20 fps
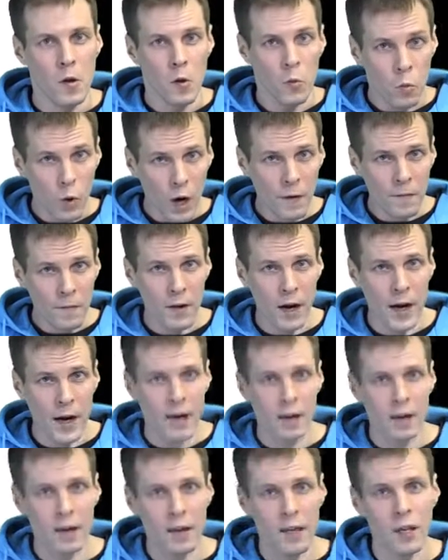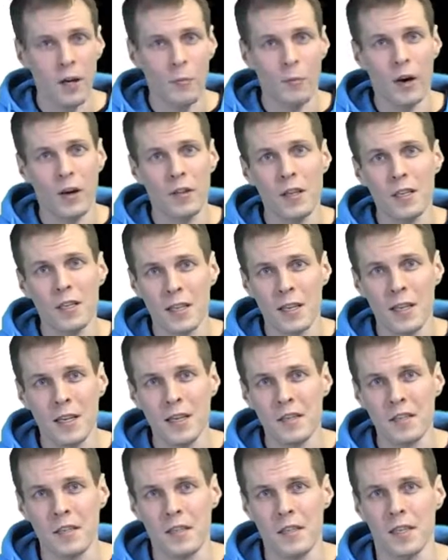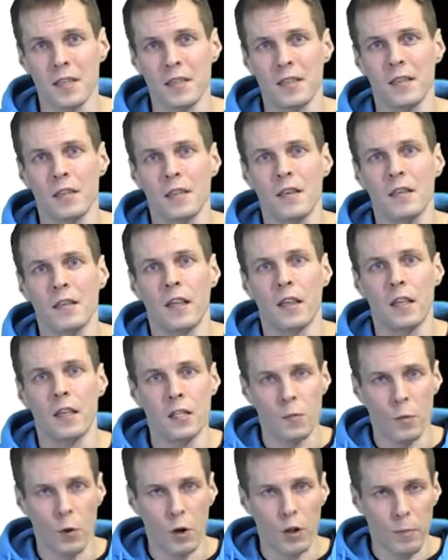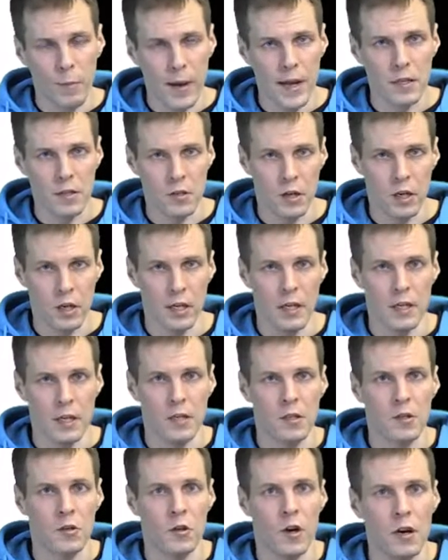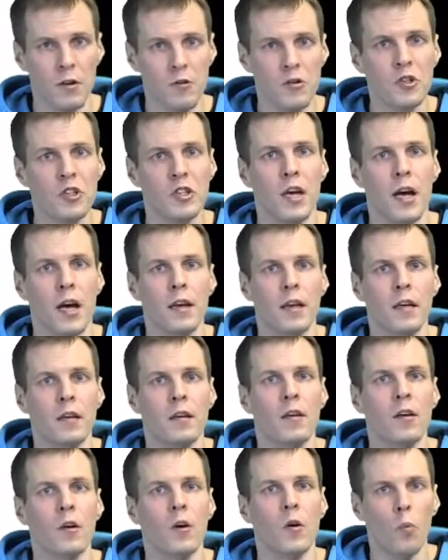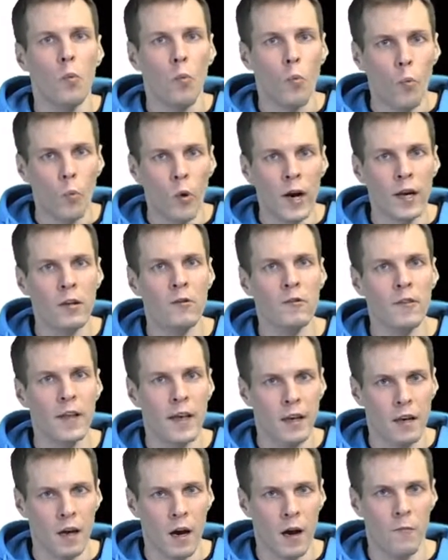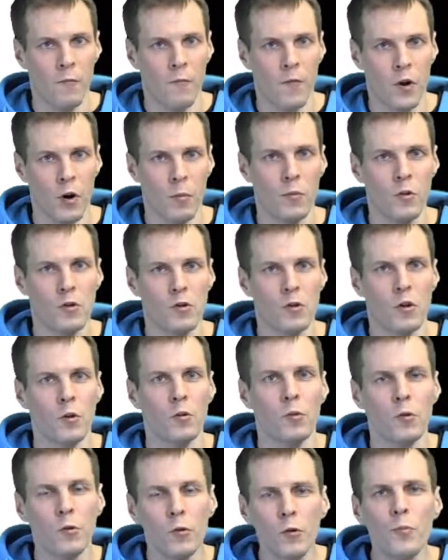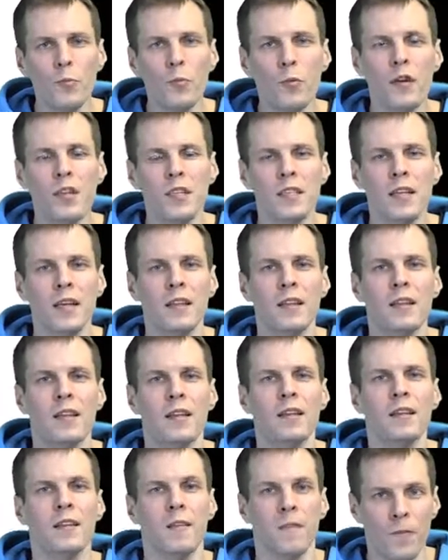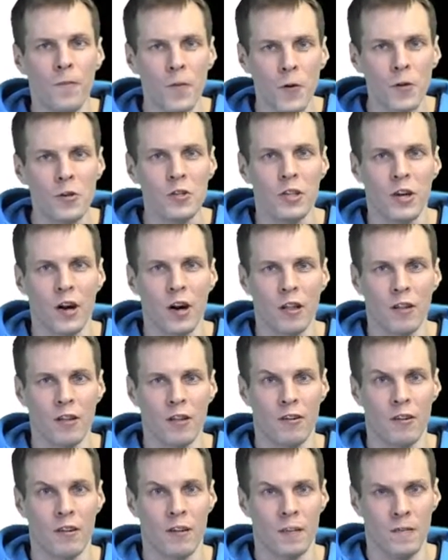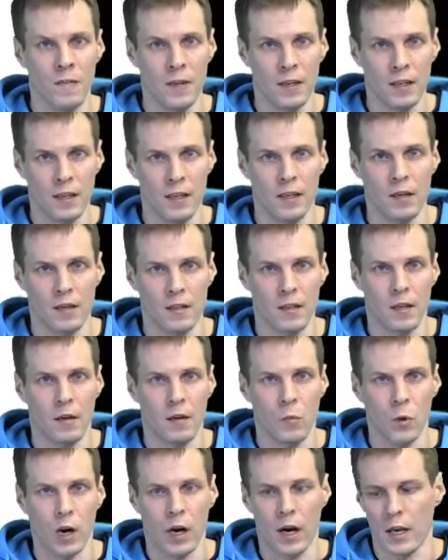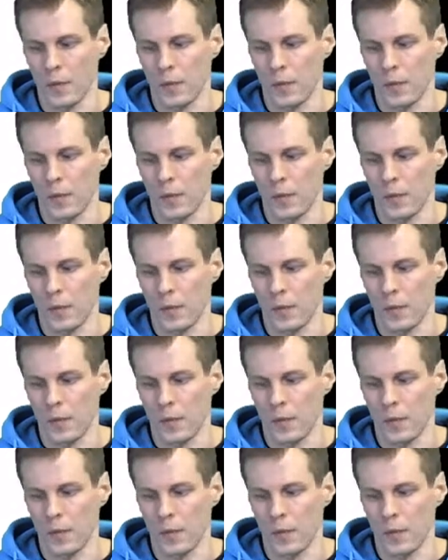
One final thing about these indices that is worth mentioning is to understanding where do they come from. So who presented the first alternative fit index and why?